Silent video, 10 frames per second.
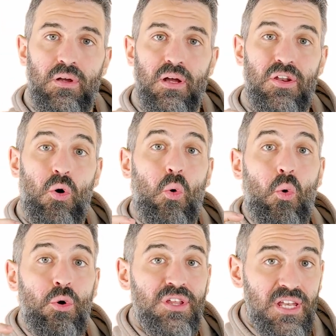An
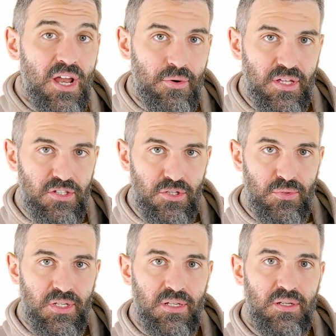ordinary
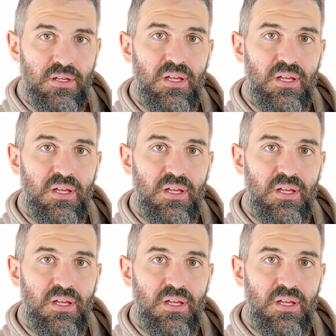annuity